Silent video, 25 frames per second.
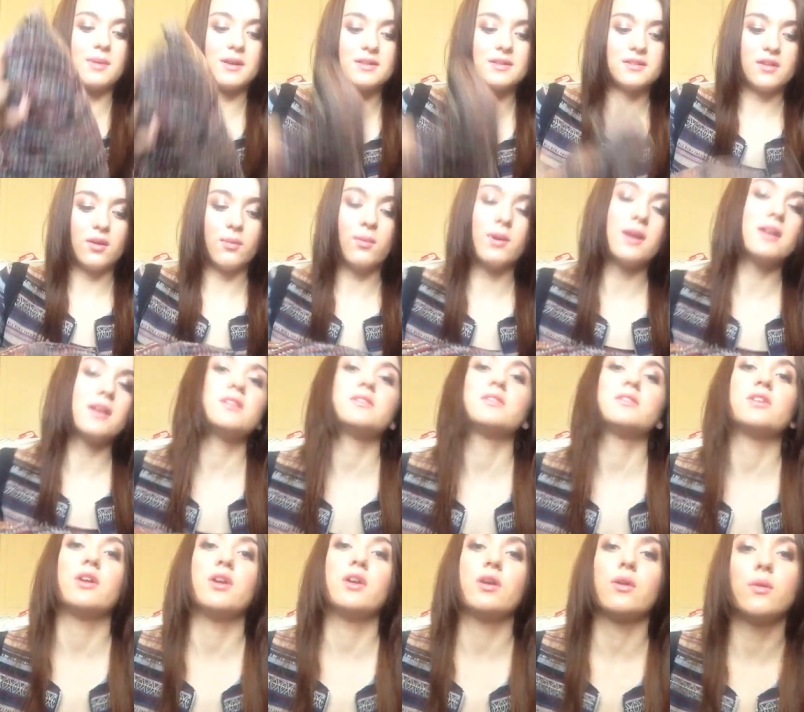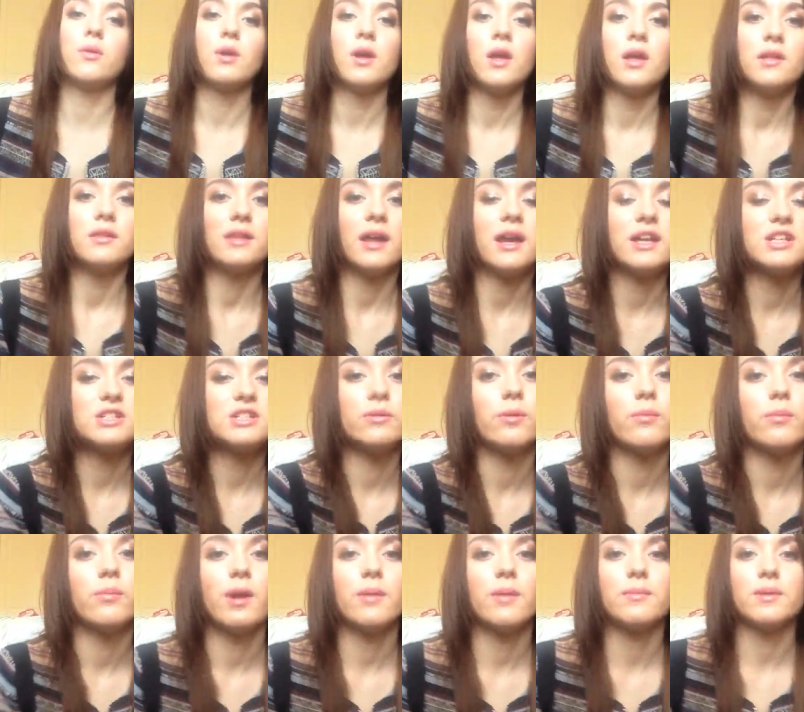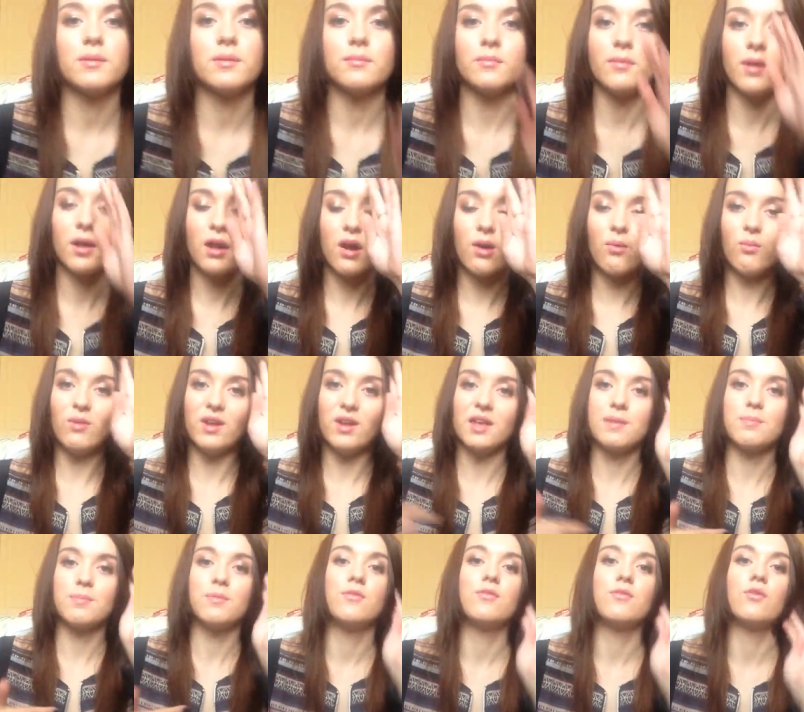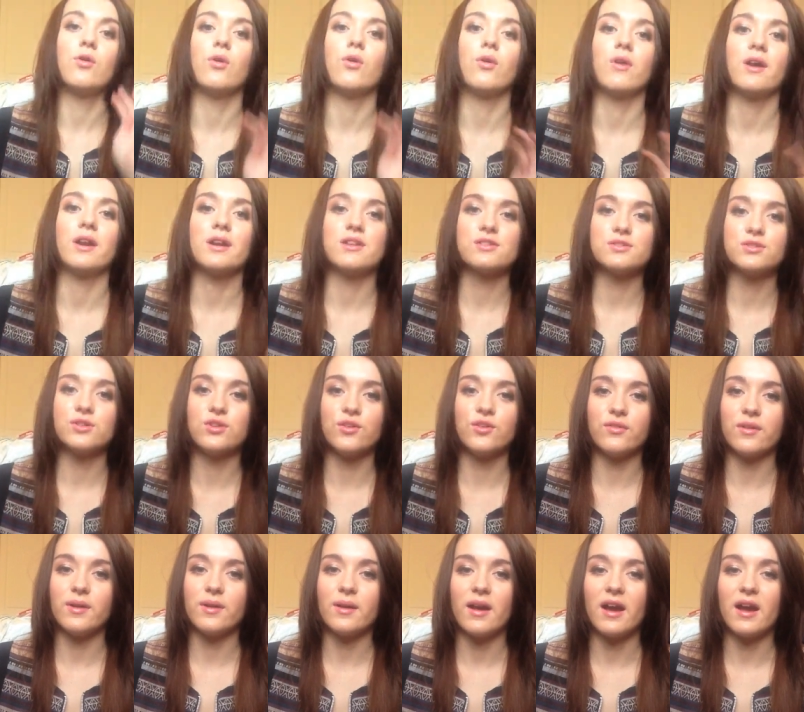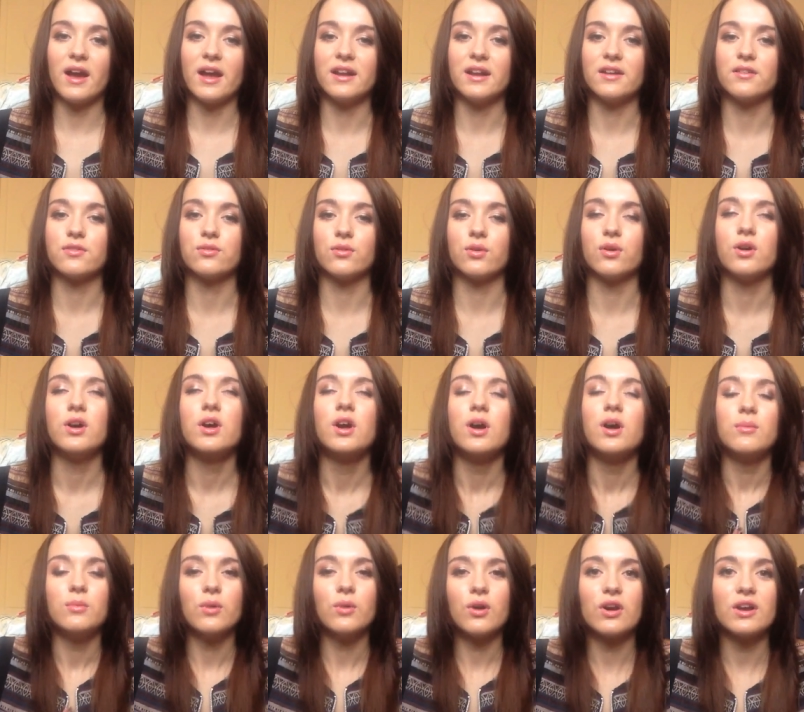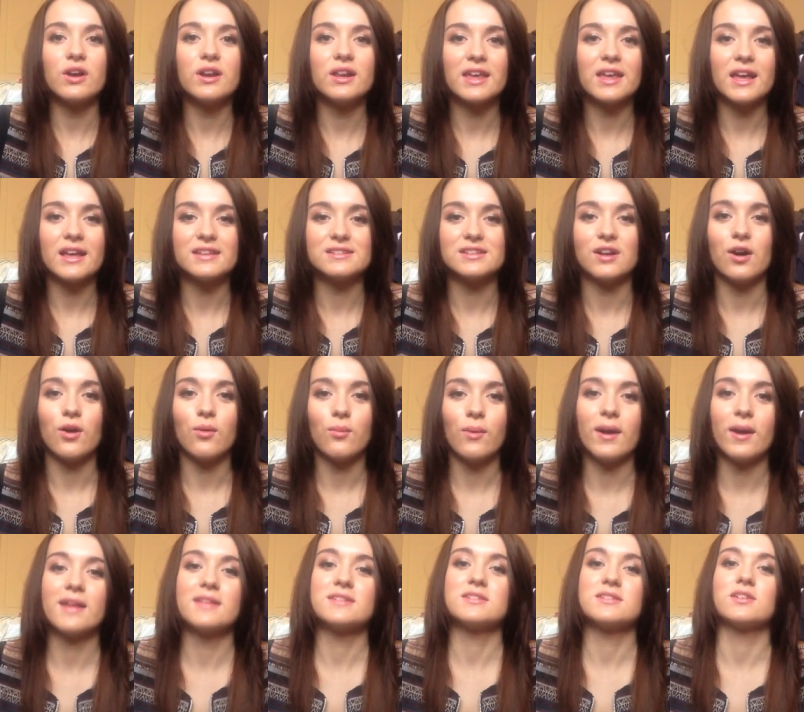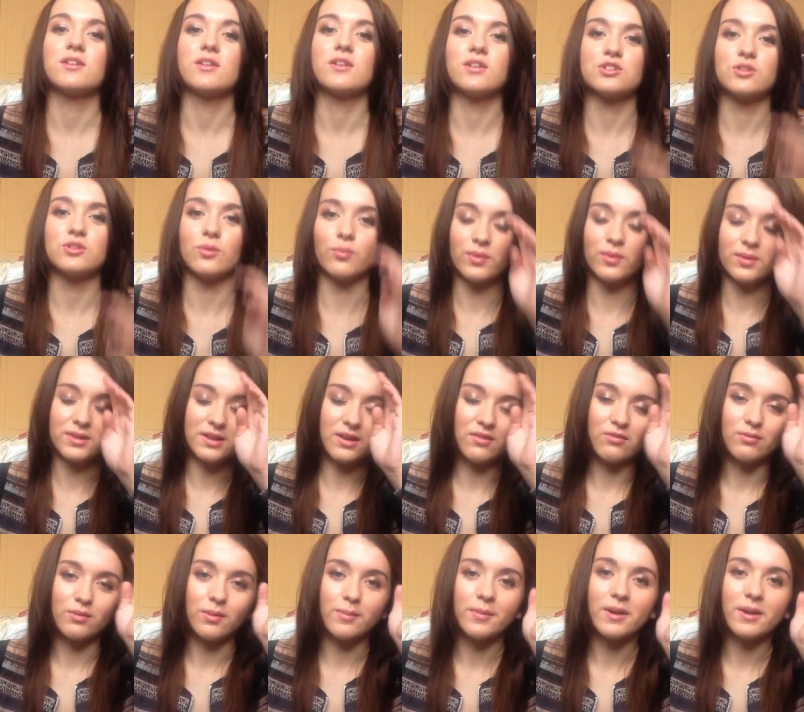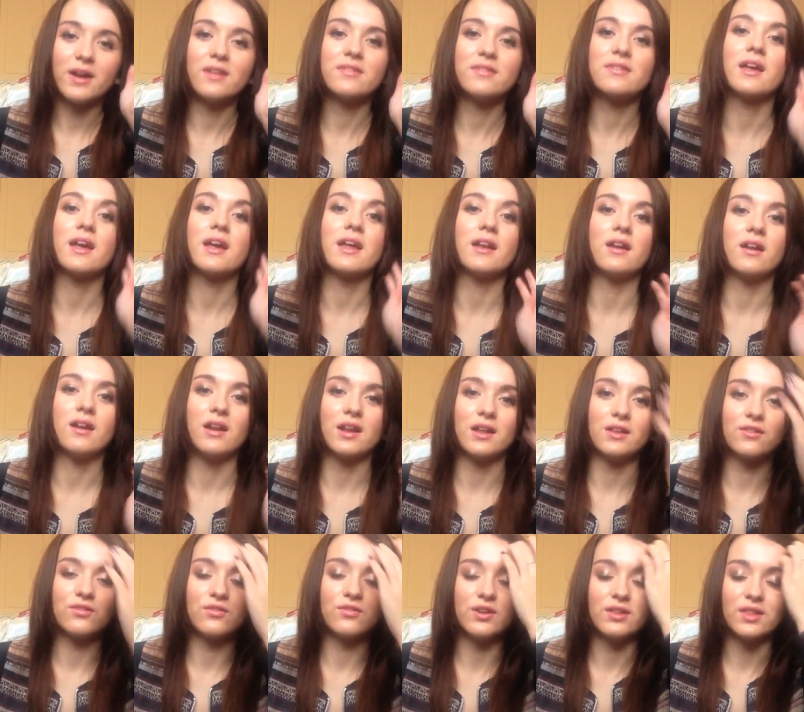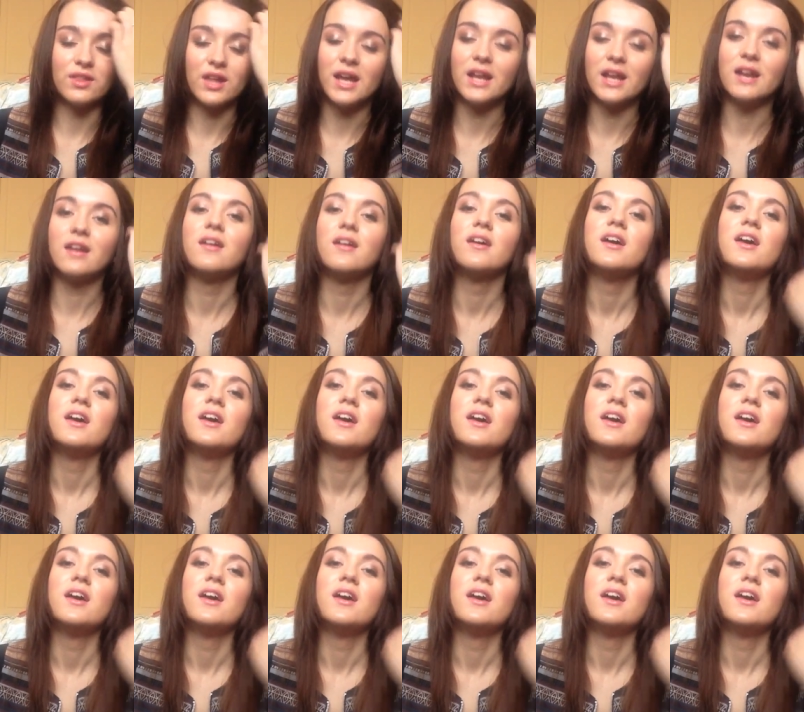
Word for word: because I went to H&M in Birmingham like a week before and I saw it and I thought, I'm not going to get it. I'll wait until I go shopping with Dad for my birthday and I'll ask for it then.